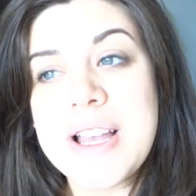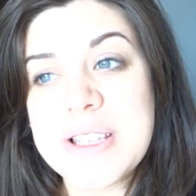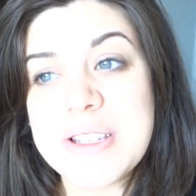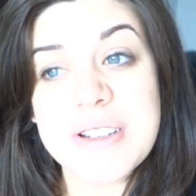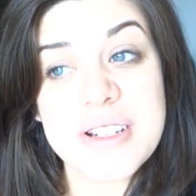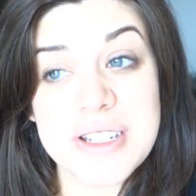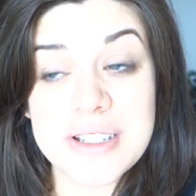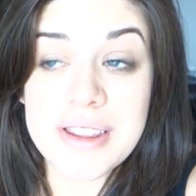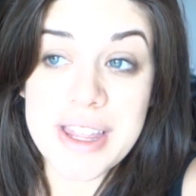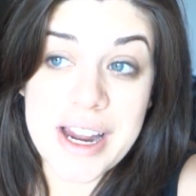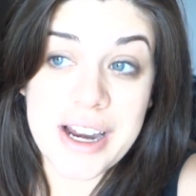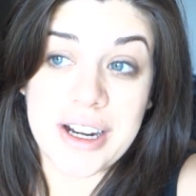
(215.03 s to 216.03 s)
So they're still
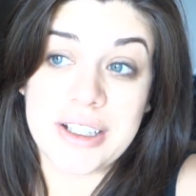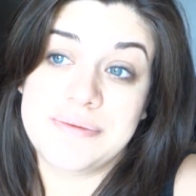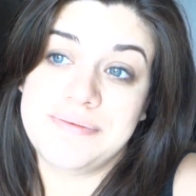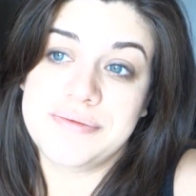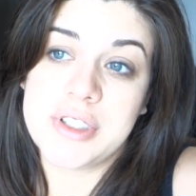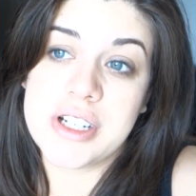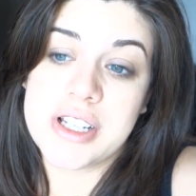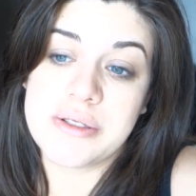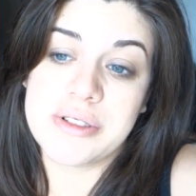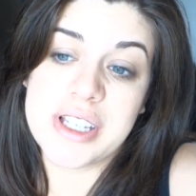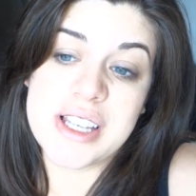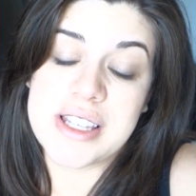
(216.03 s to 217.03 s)
there. They're just
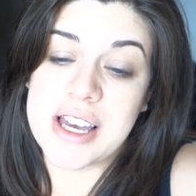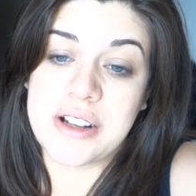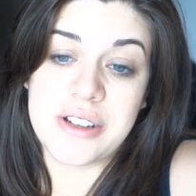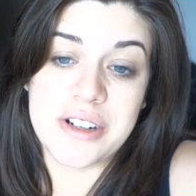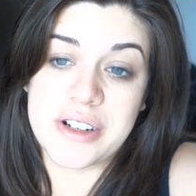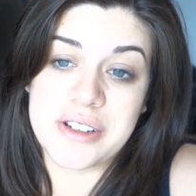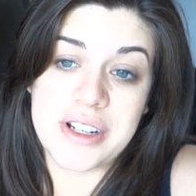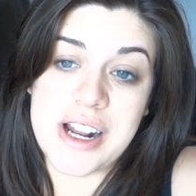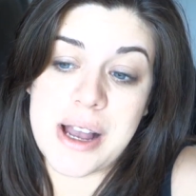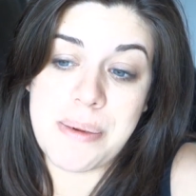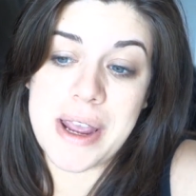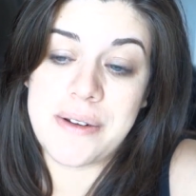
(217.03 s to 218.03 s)
really subtle. They're, they're
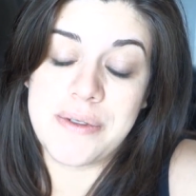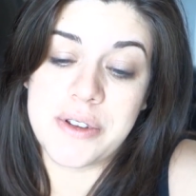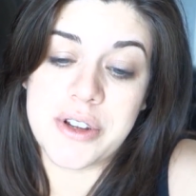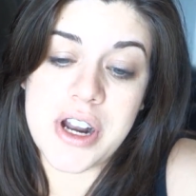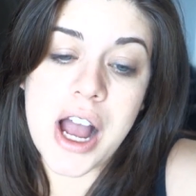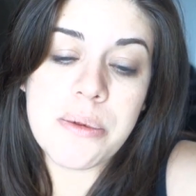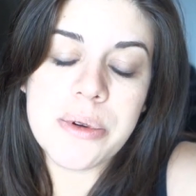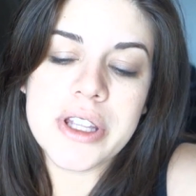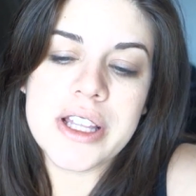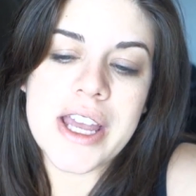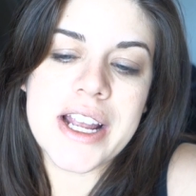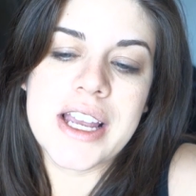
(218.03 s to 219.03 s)
not painful. They're not
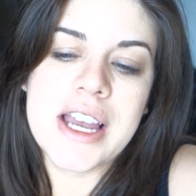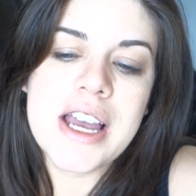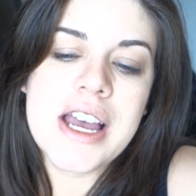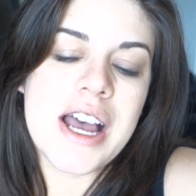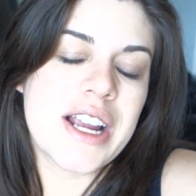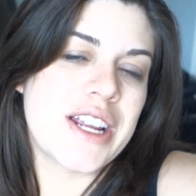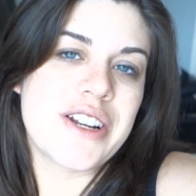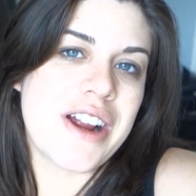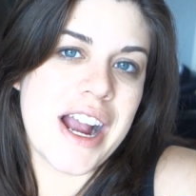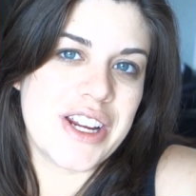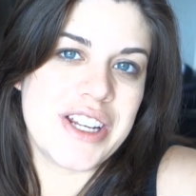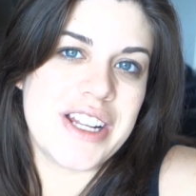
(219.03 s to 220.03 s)
really like a
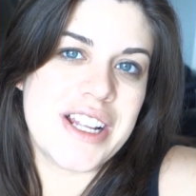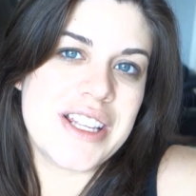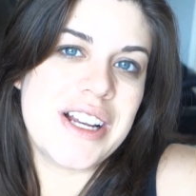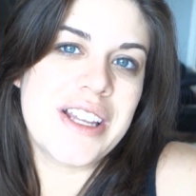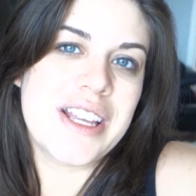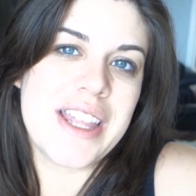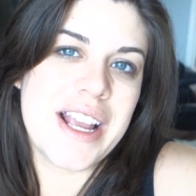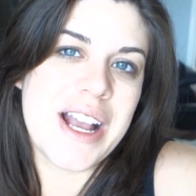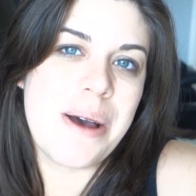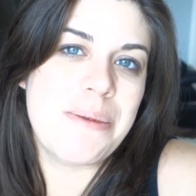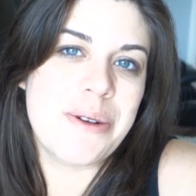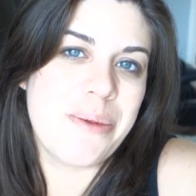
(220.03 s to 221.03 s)
contraction. It's not like they
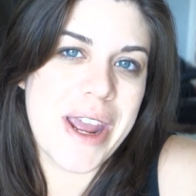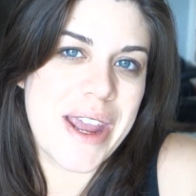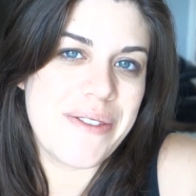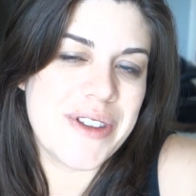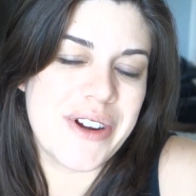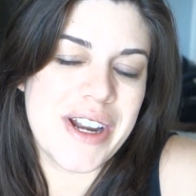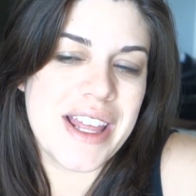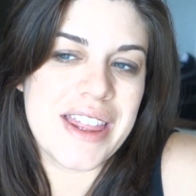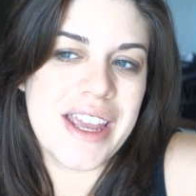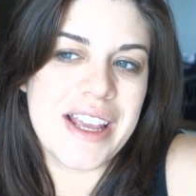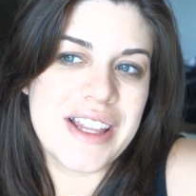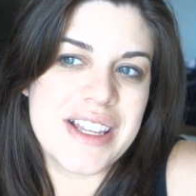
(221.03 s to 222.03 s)
come in waves or
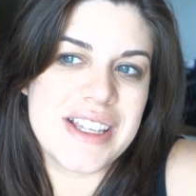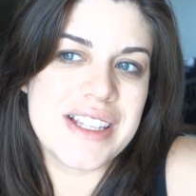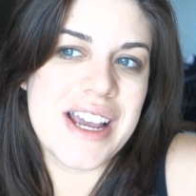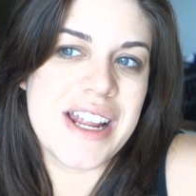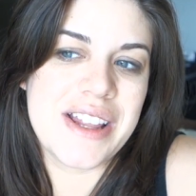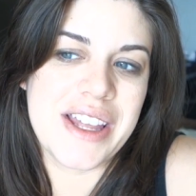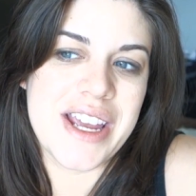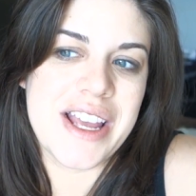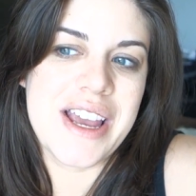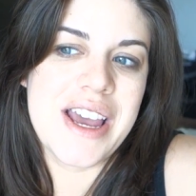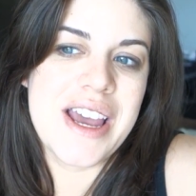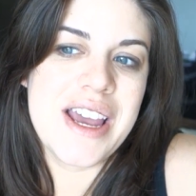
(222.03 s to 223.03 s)
anything. It's just kind of
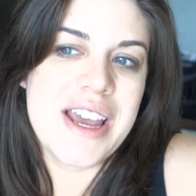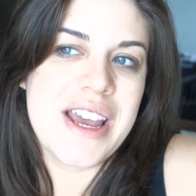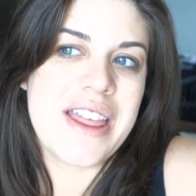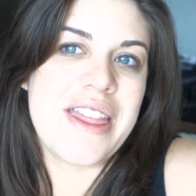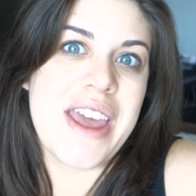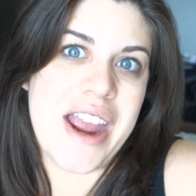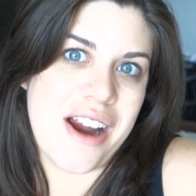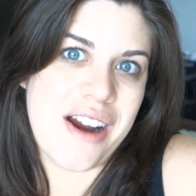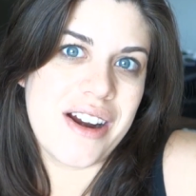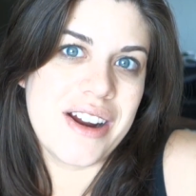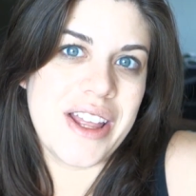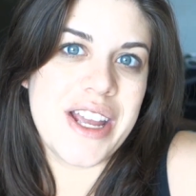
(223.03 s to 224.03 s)
like
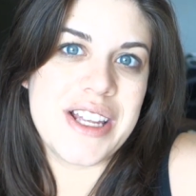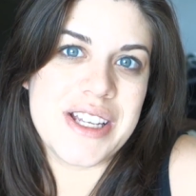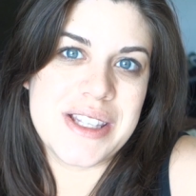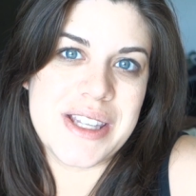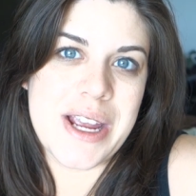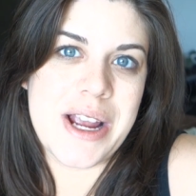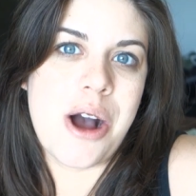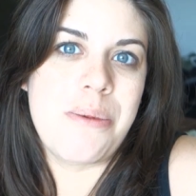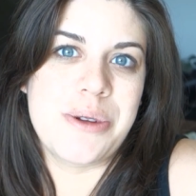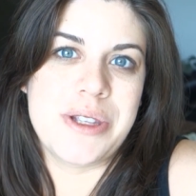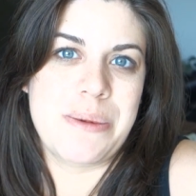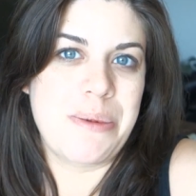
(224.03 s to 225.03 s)
there, like just like
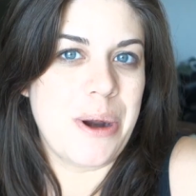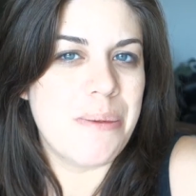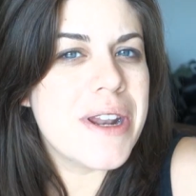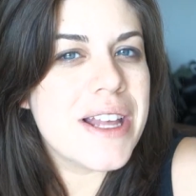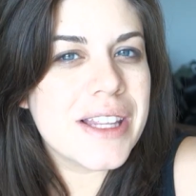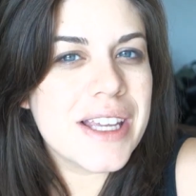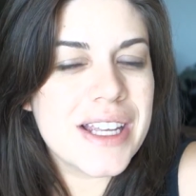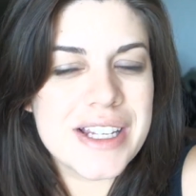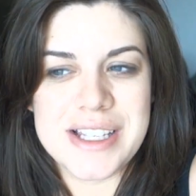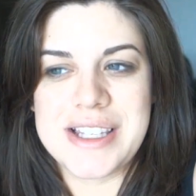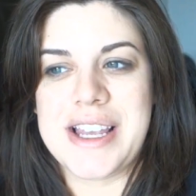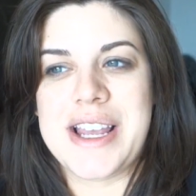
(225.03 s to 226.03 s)
almost like permanently,
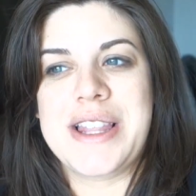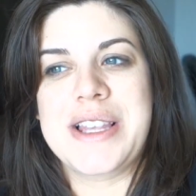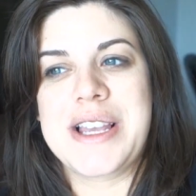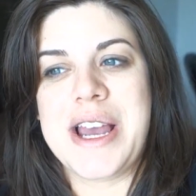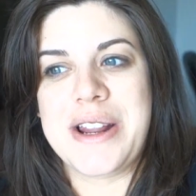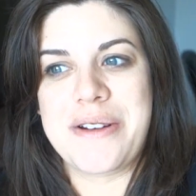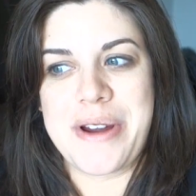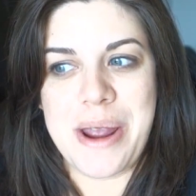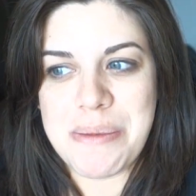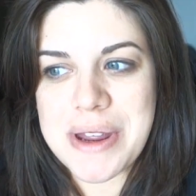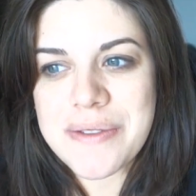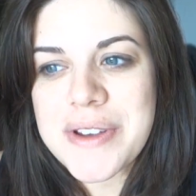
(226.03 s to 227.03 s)
just like this kind of
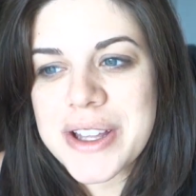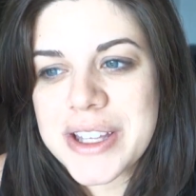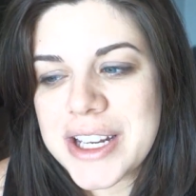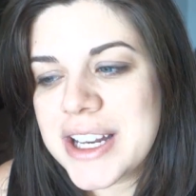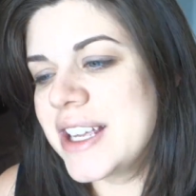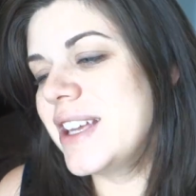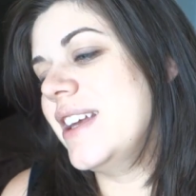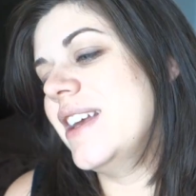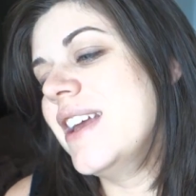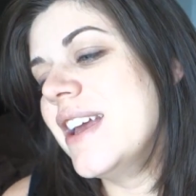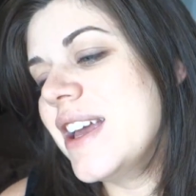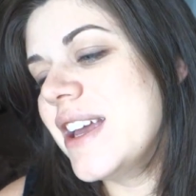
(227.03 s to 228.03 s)
cramping feeling.
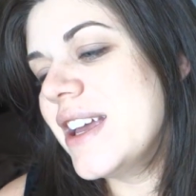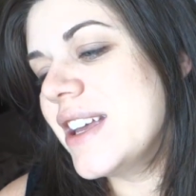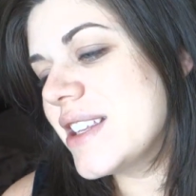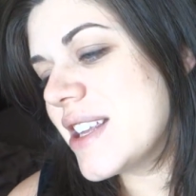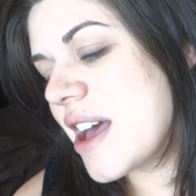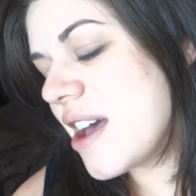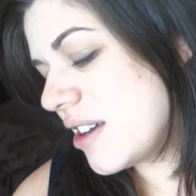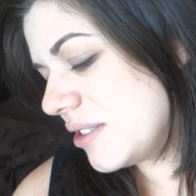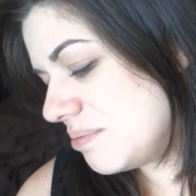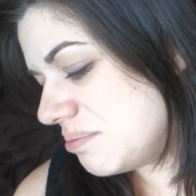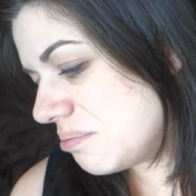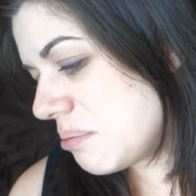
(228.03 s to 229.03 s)

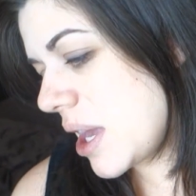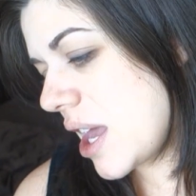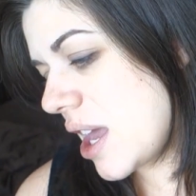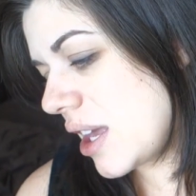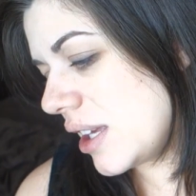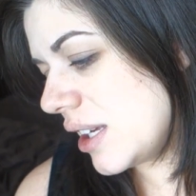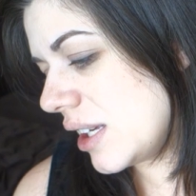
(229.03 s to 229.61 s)
So meh,